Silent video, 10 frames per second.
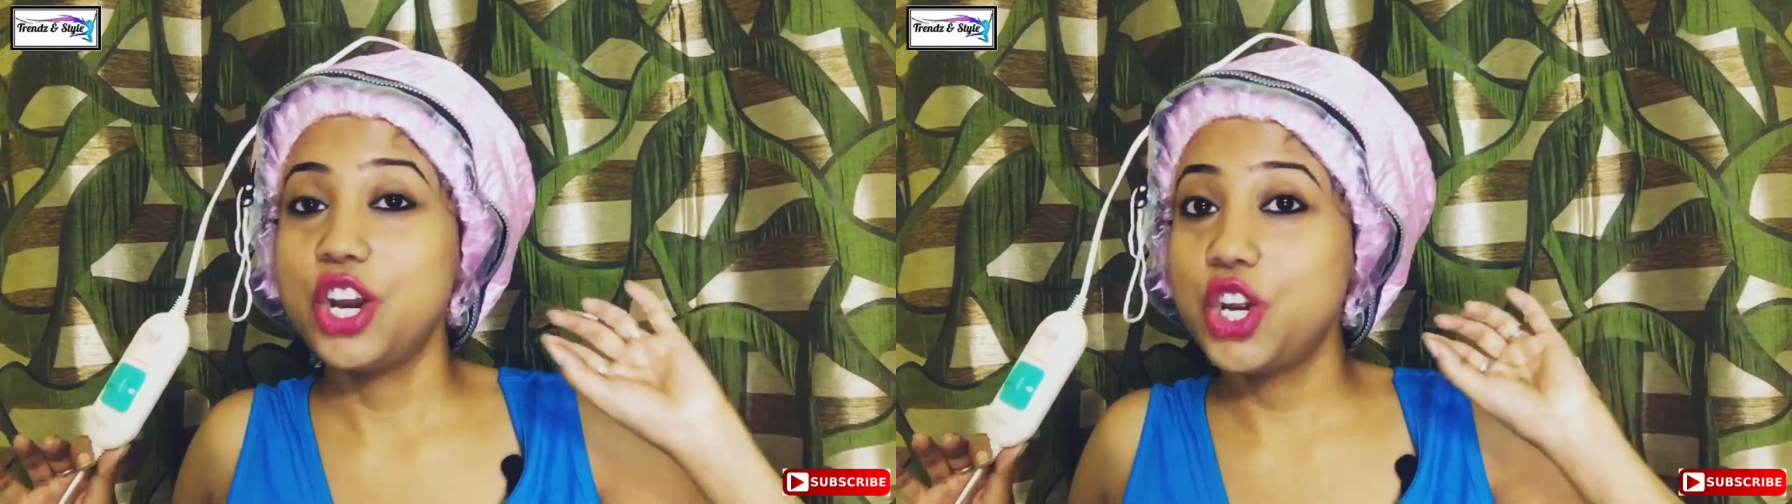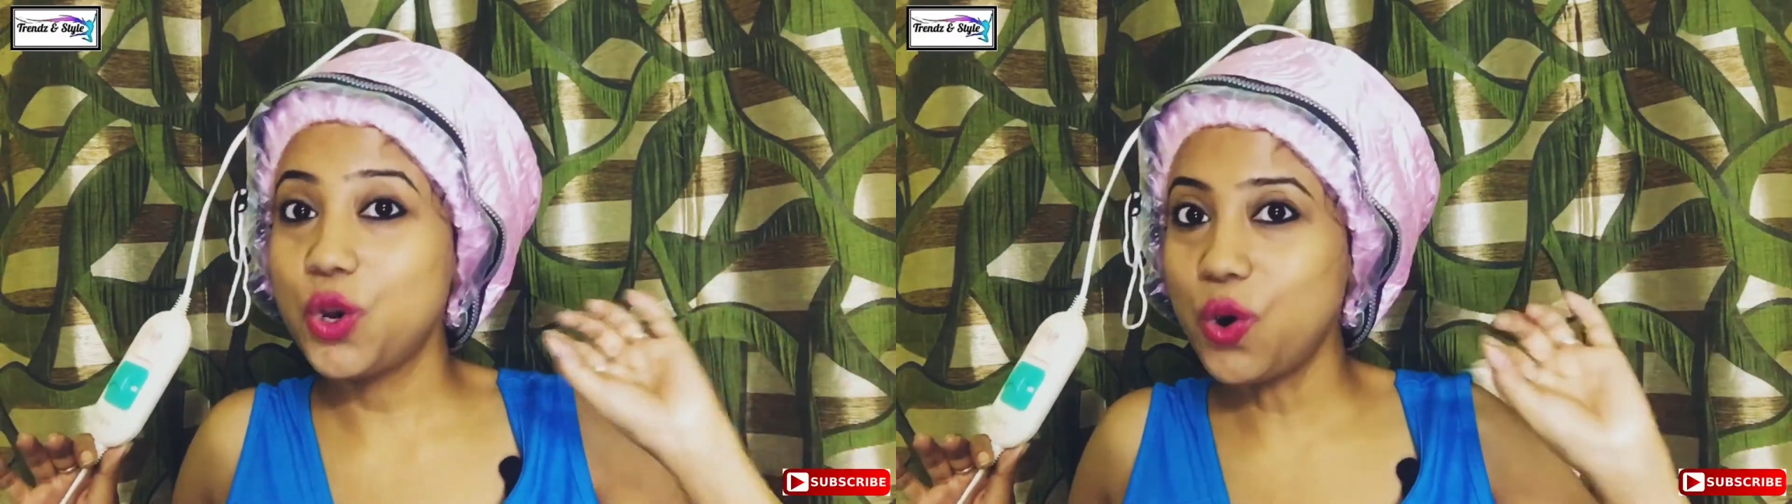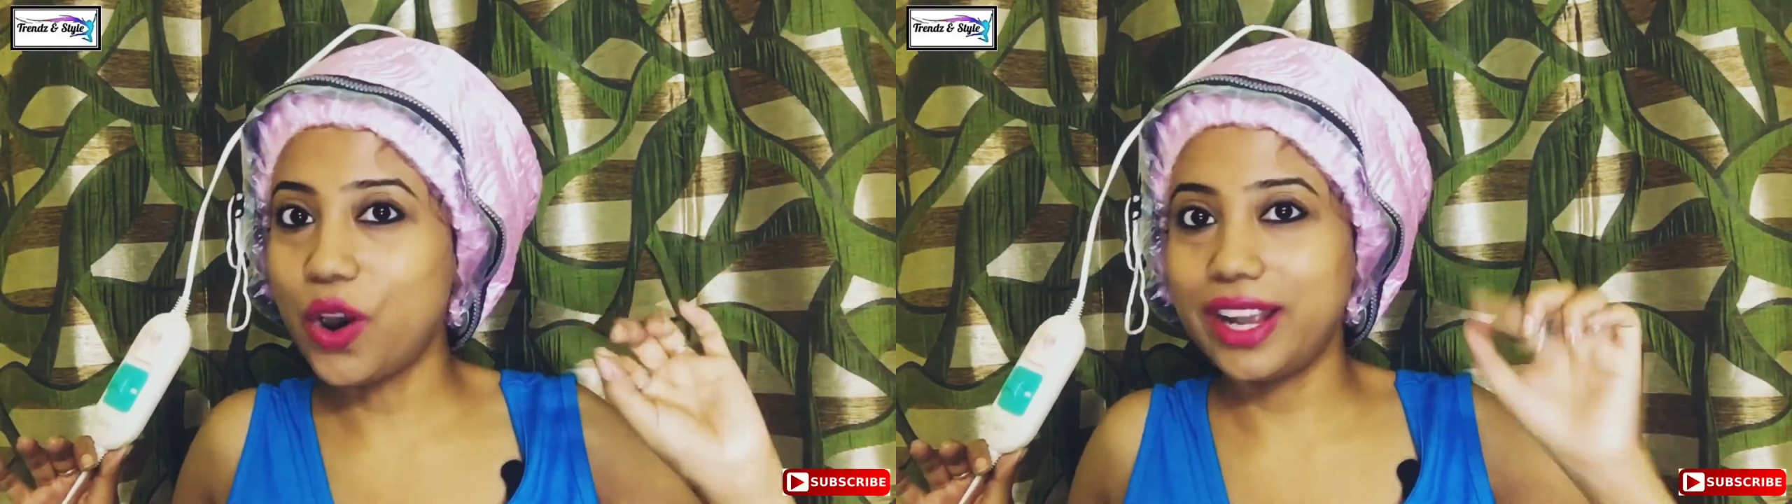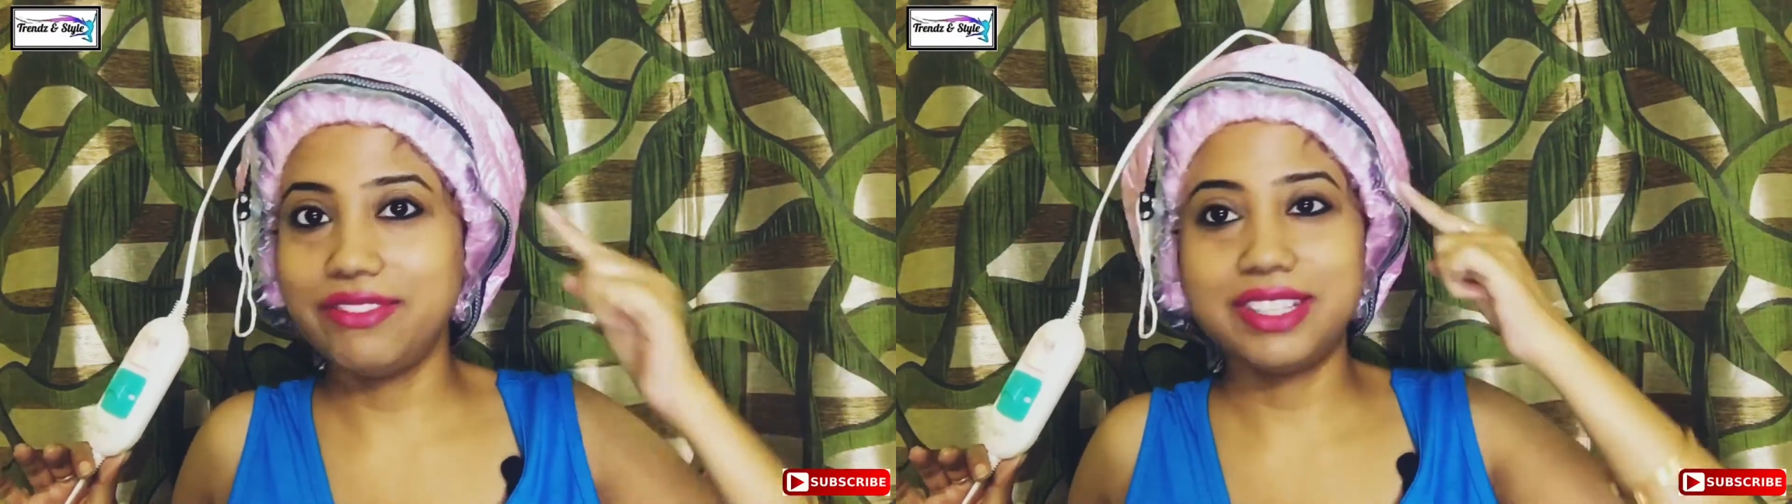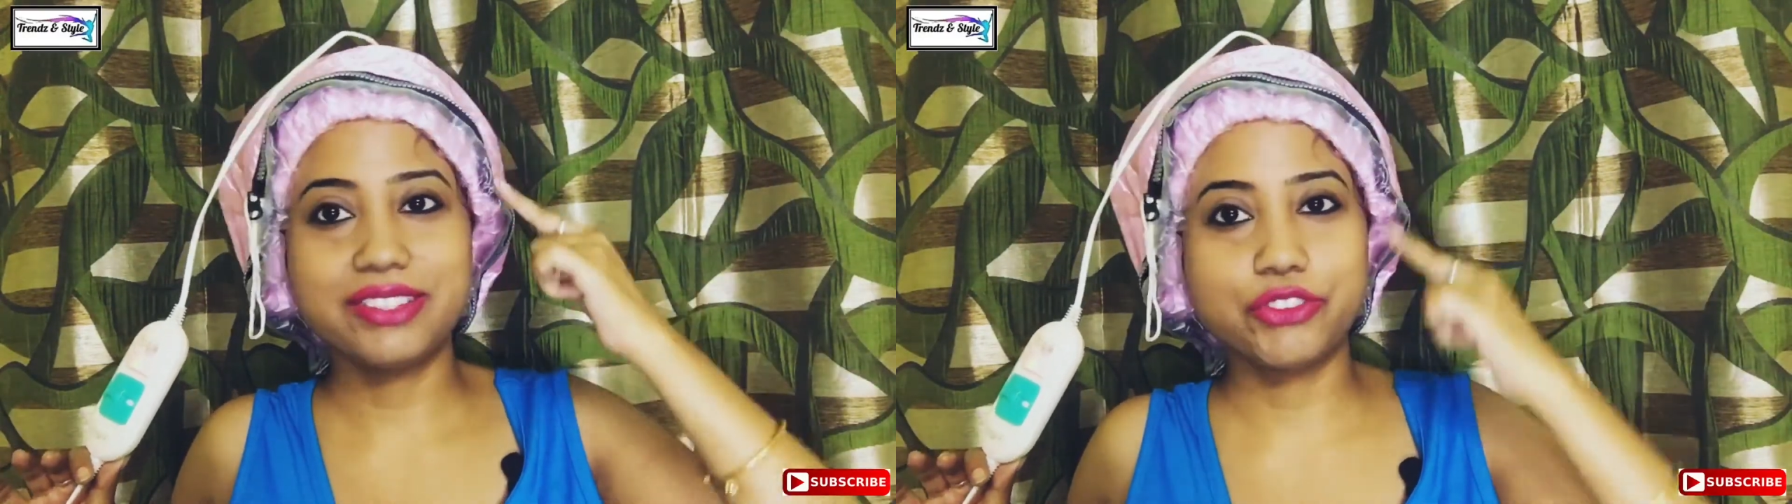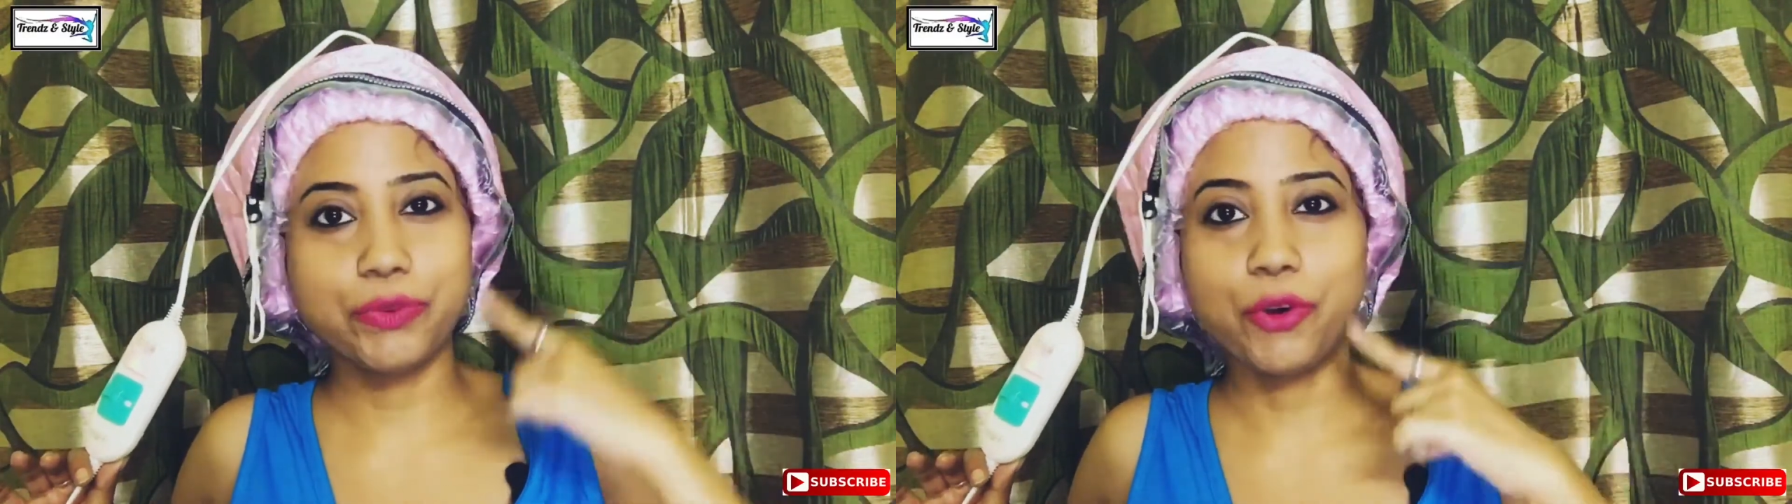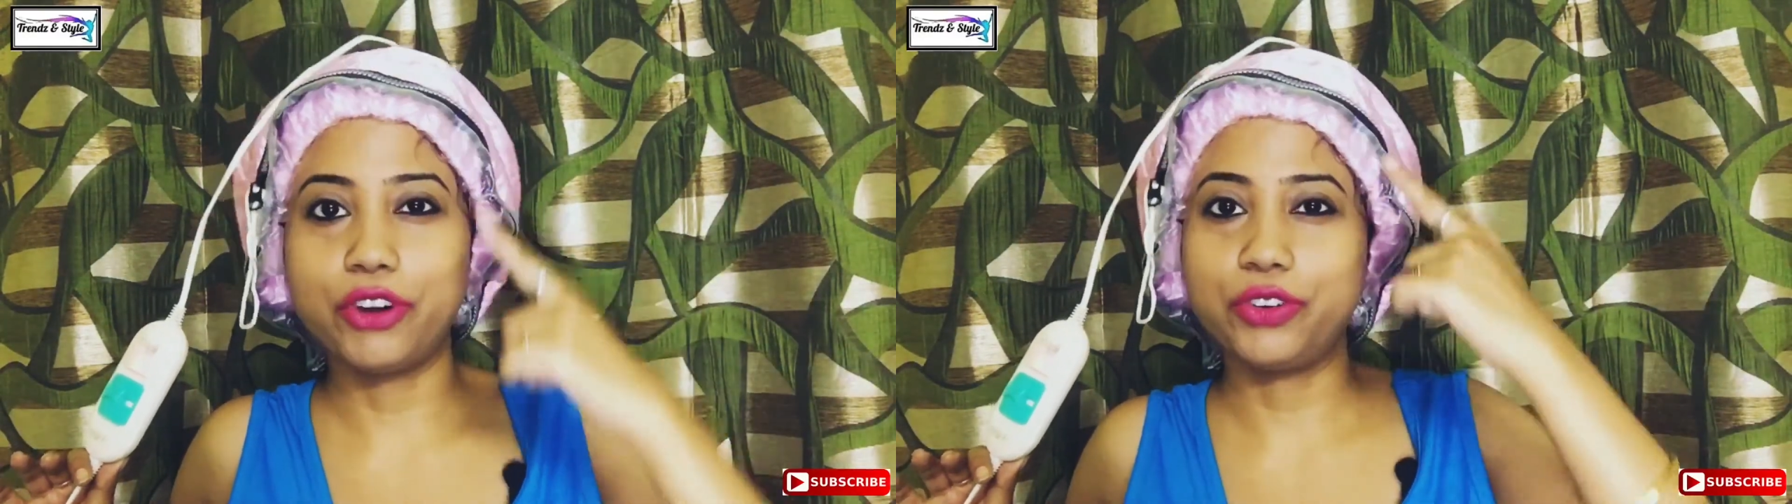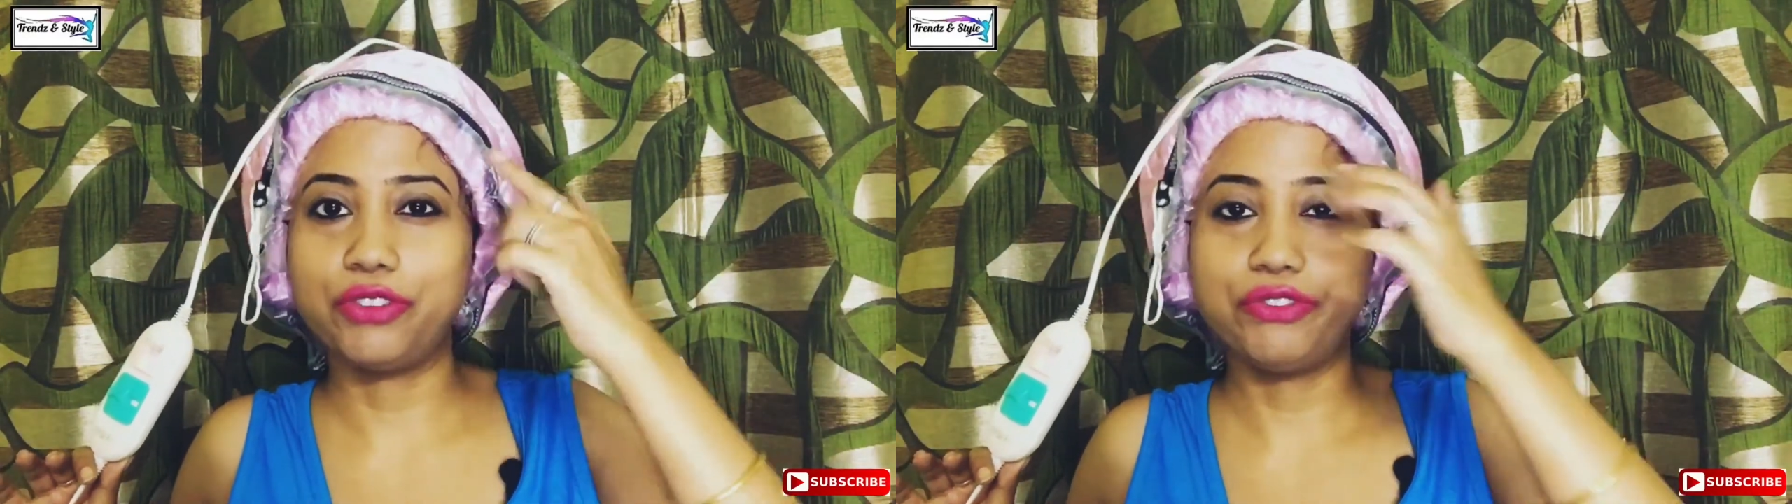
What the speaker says: No oil will strip on your